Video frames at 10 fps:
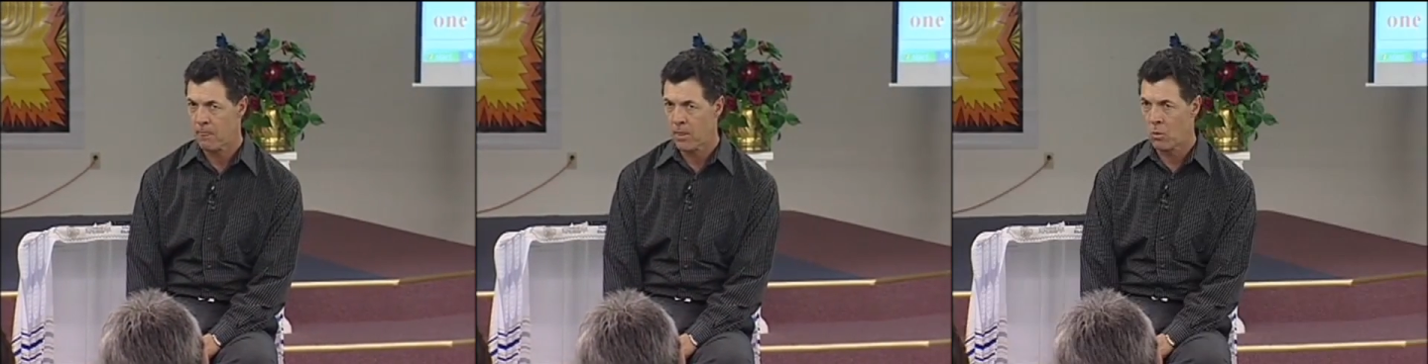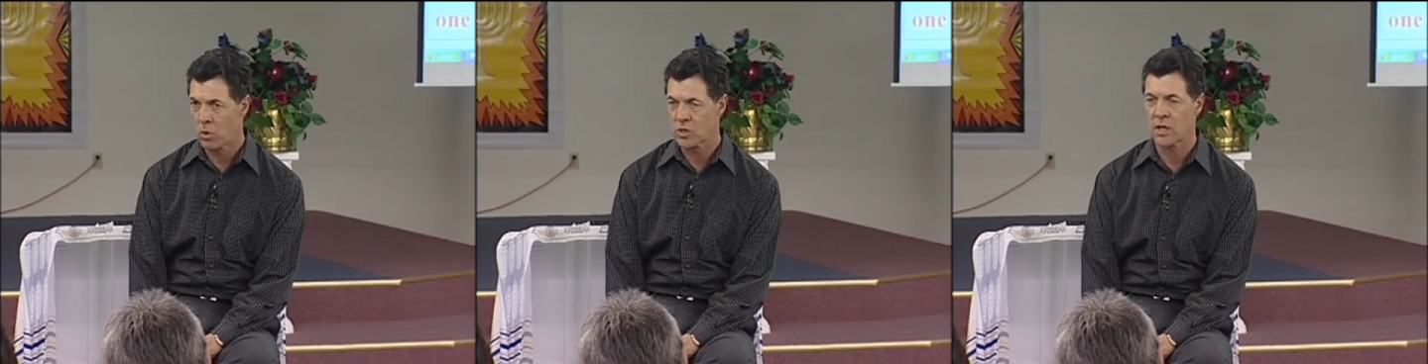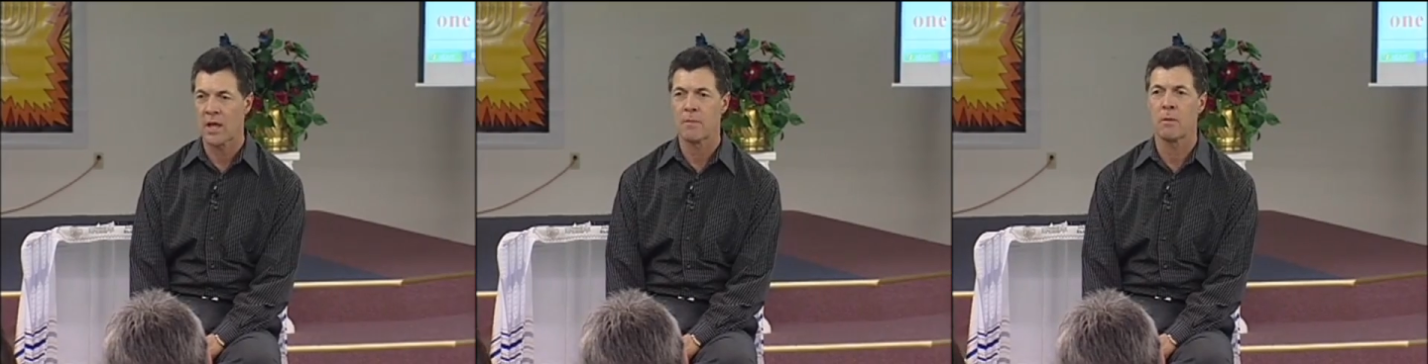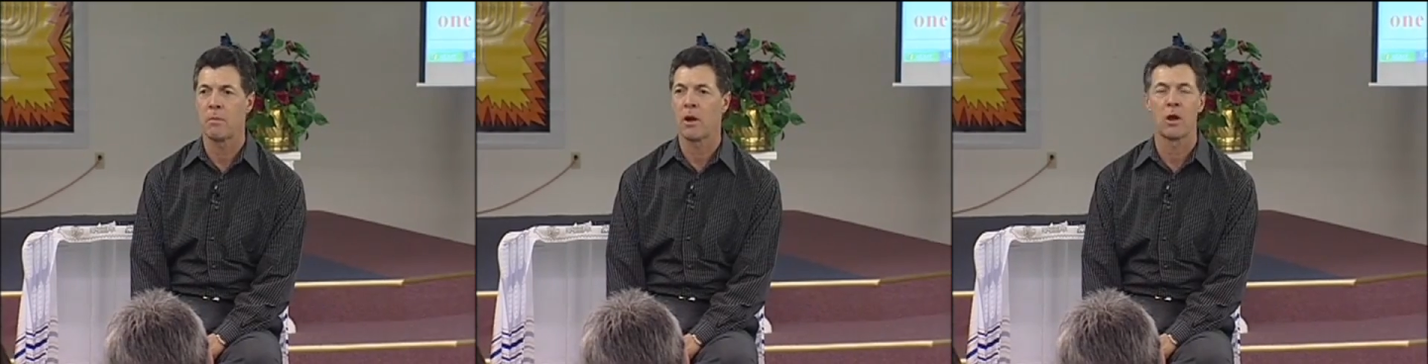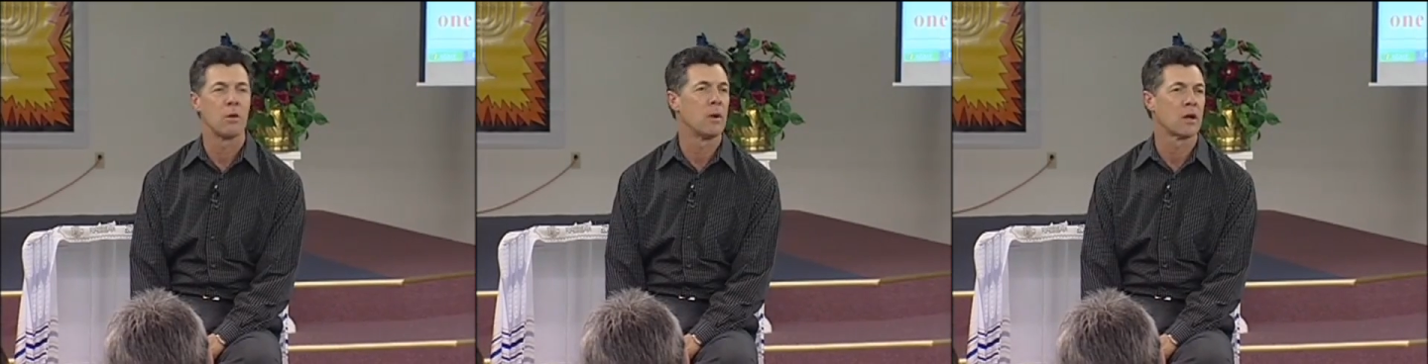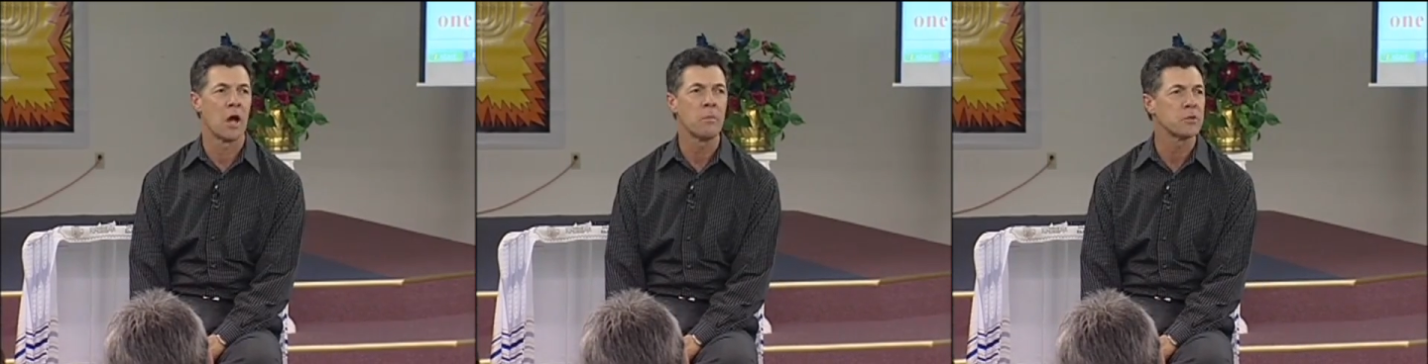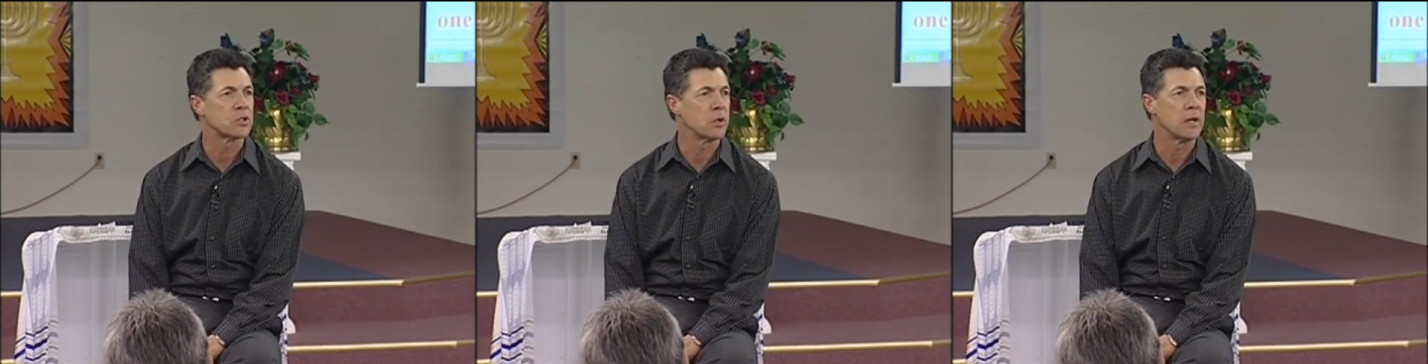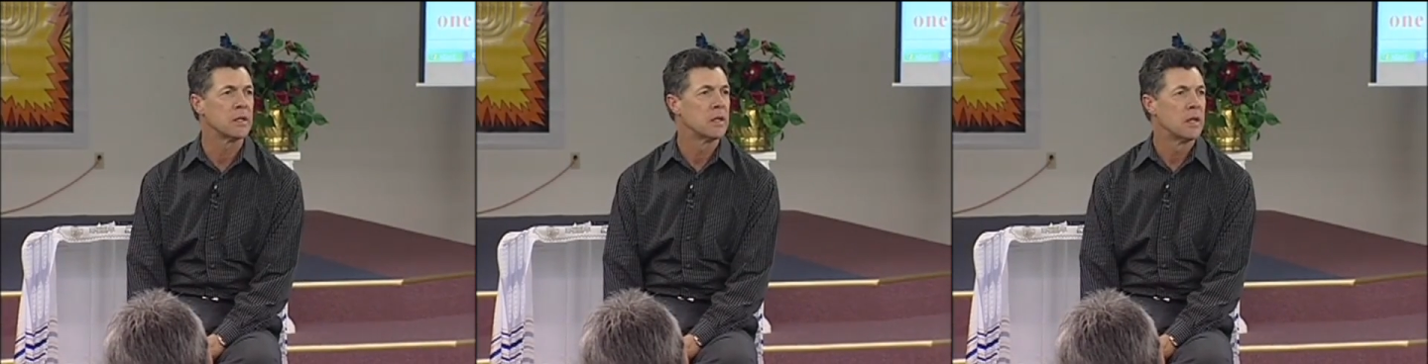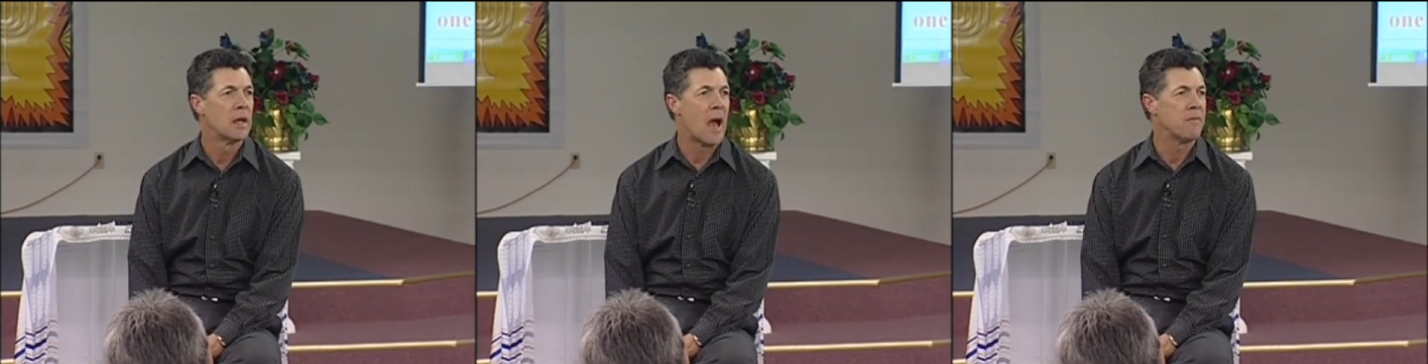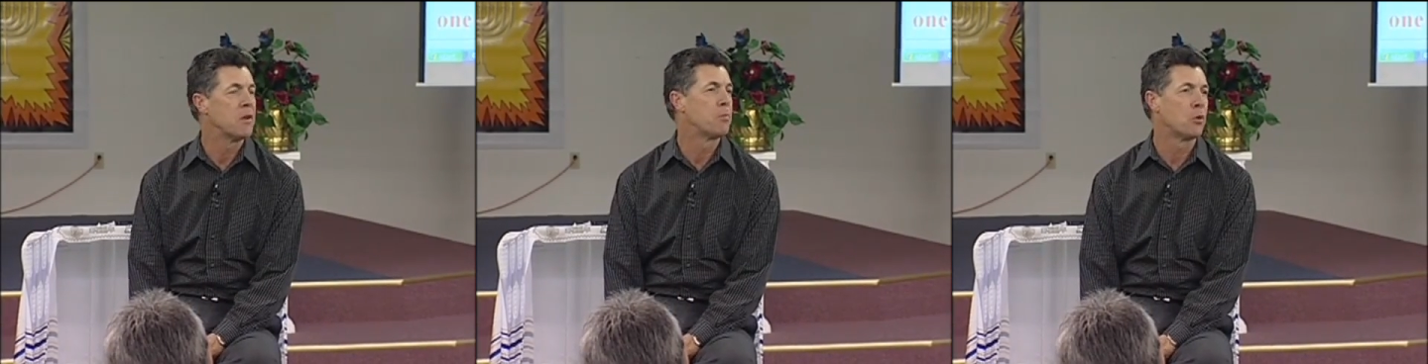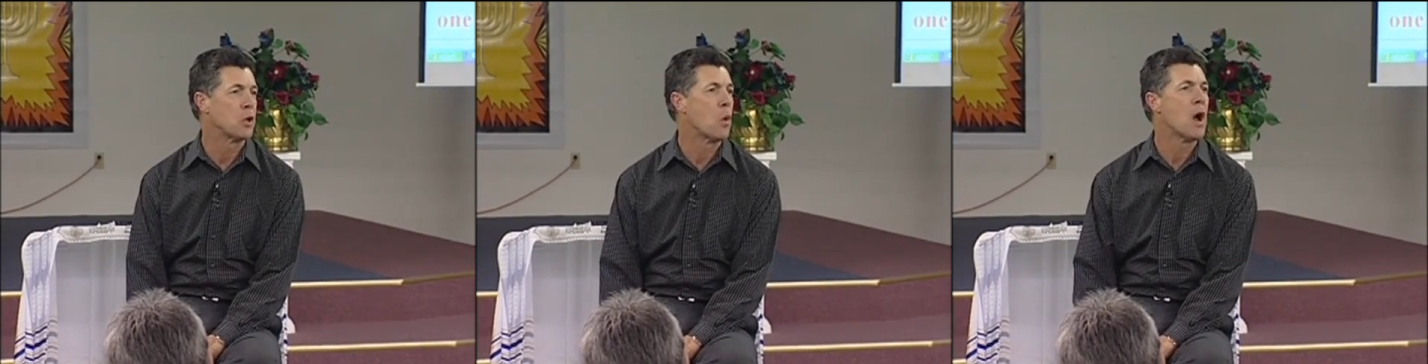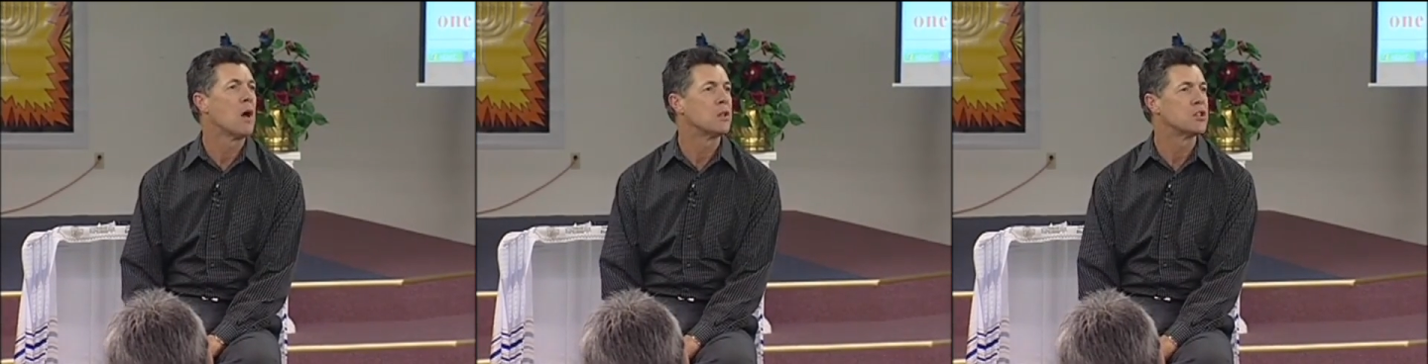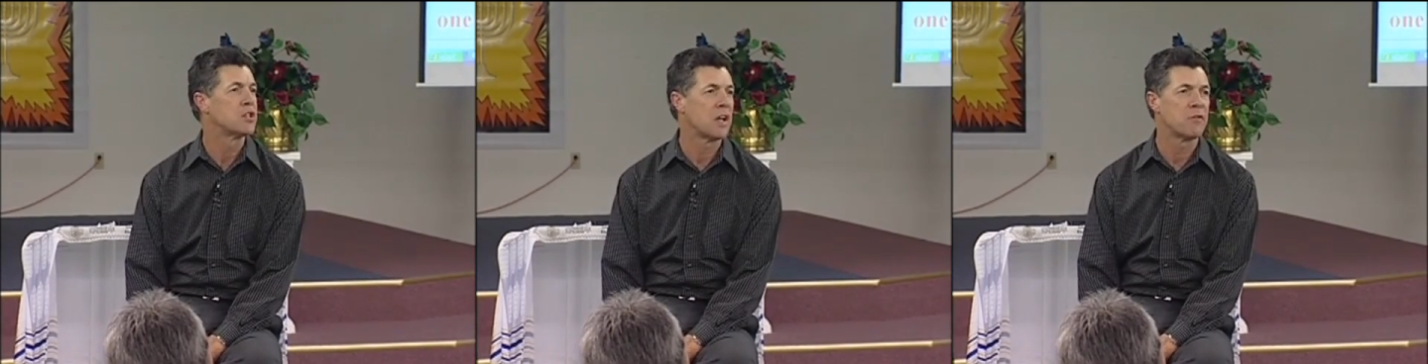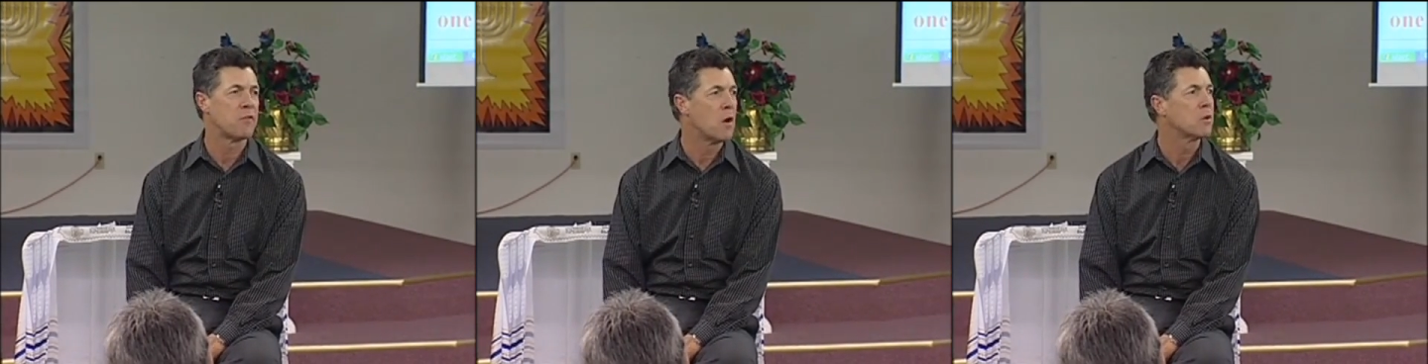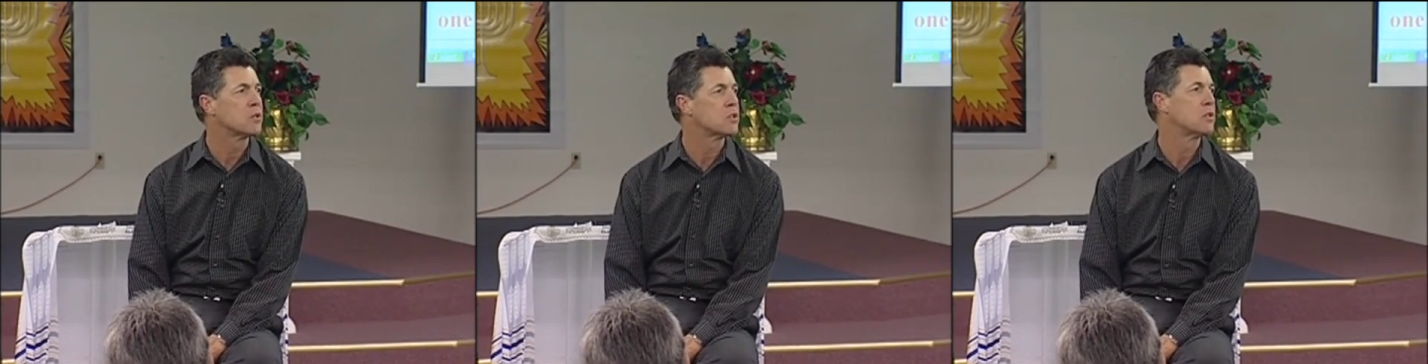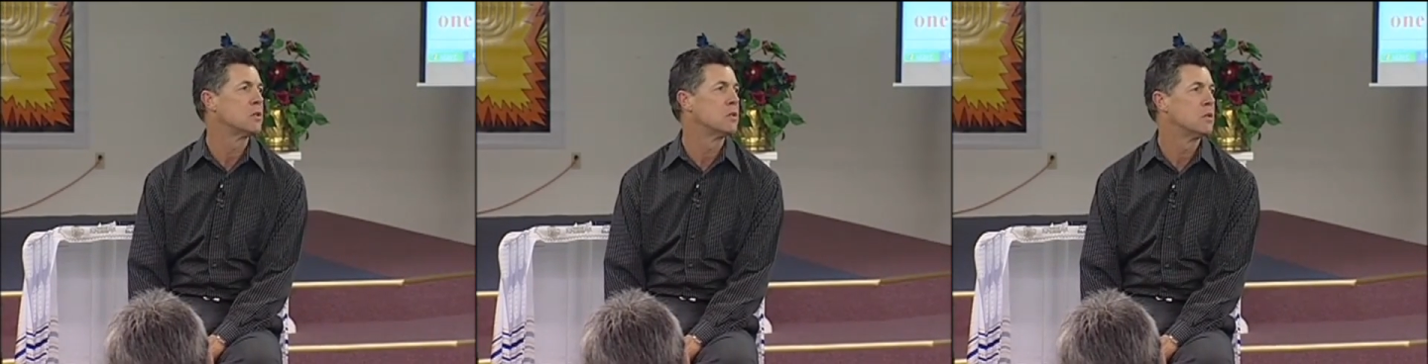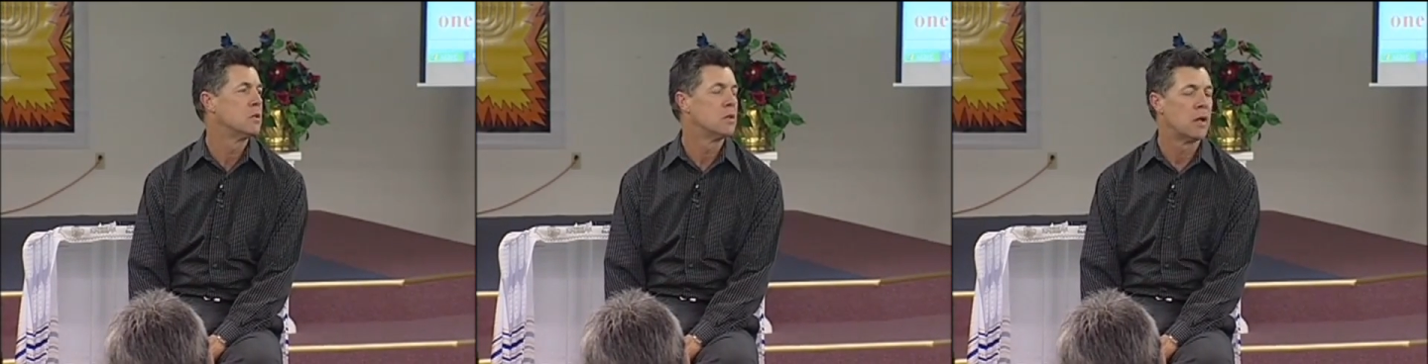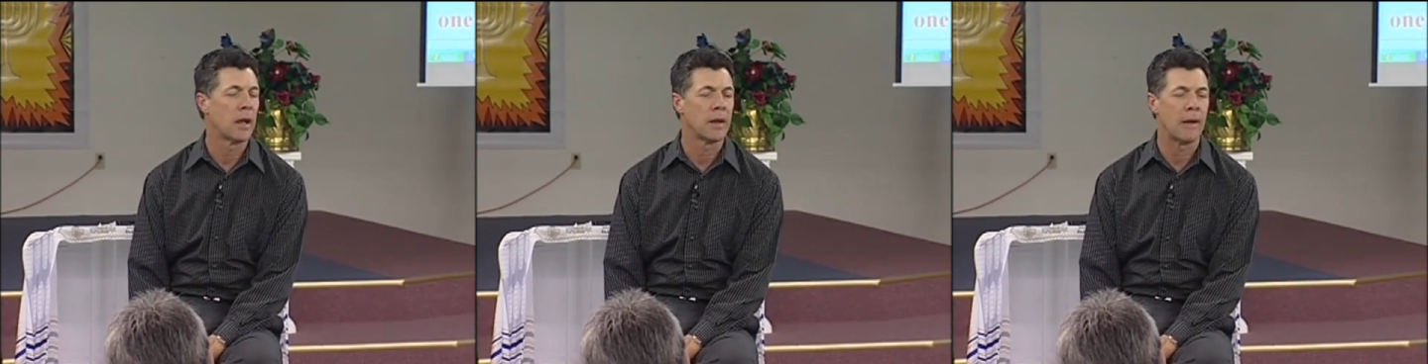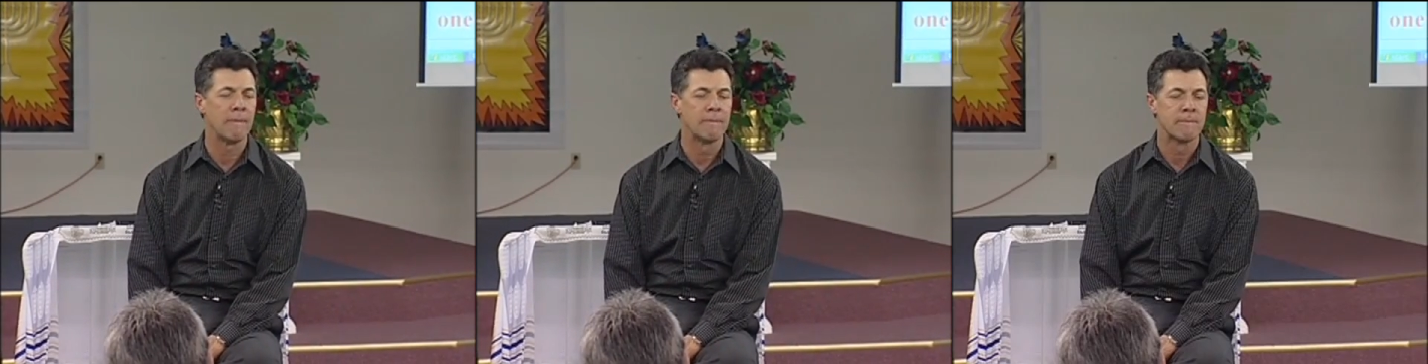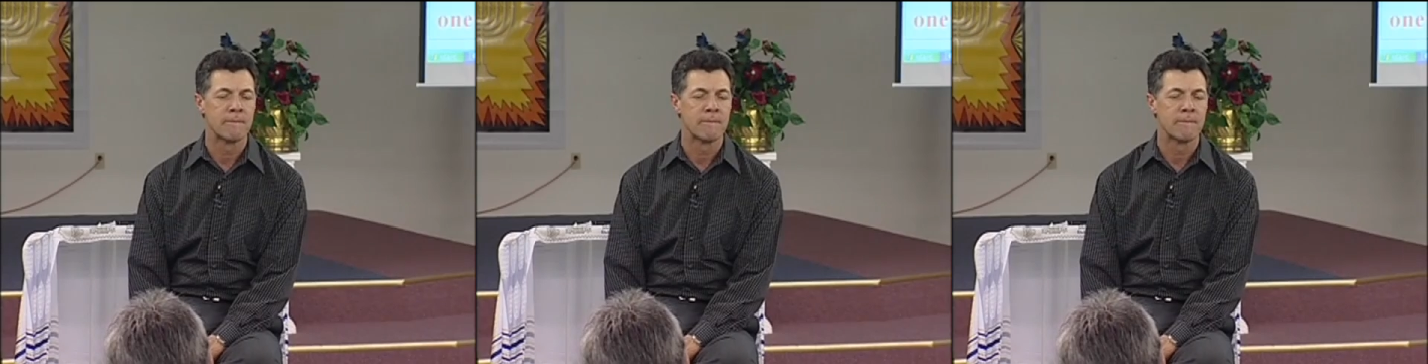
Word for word: Once I got my bearing on my compass straight, I've done pretty well and stayed focused, and i